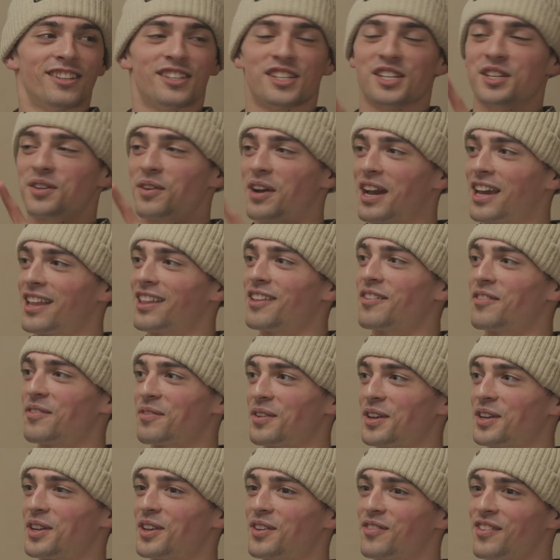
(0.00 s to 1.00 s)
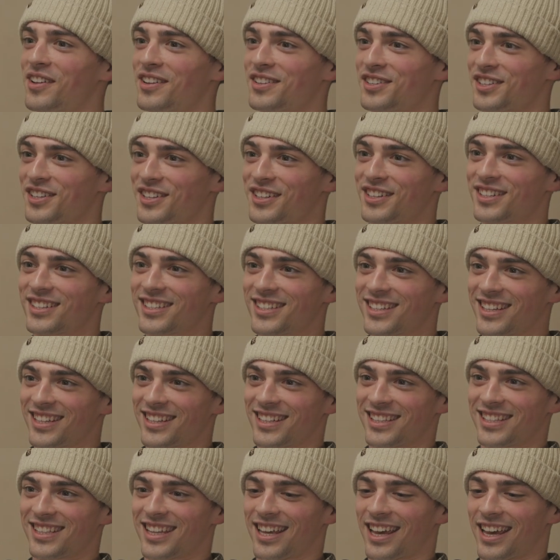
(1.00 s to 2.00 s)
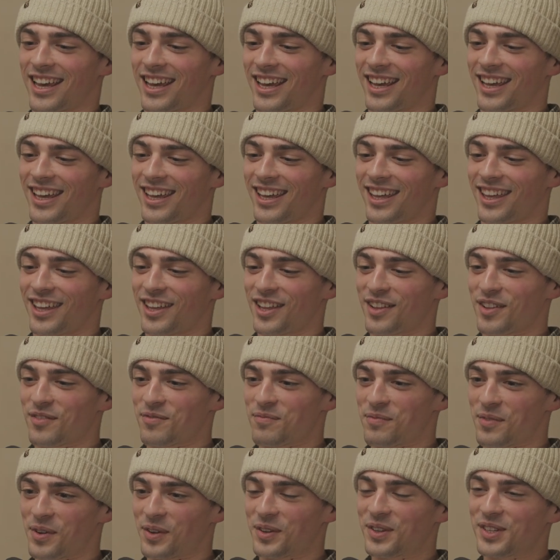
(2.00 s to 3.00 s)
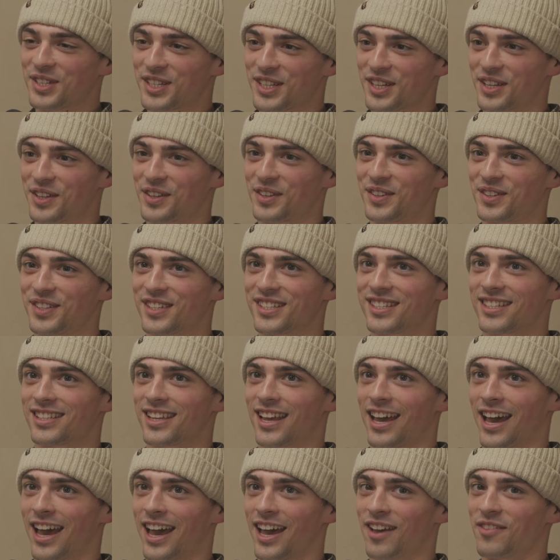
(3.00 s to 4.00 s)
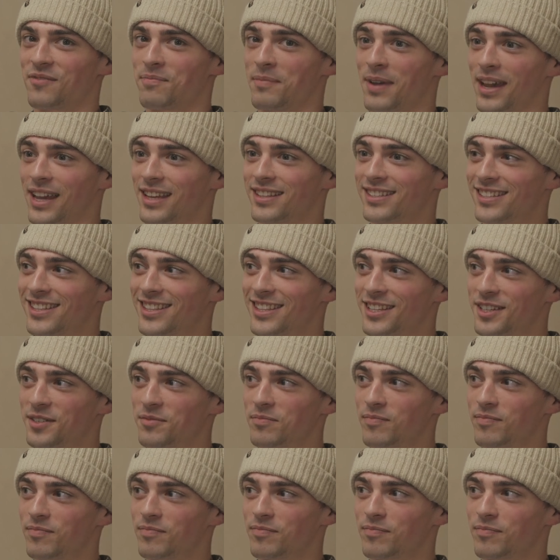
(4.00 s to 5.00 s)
do you know what I love about New Adventures is that most shows have beds in them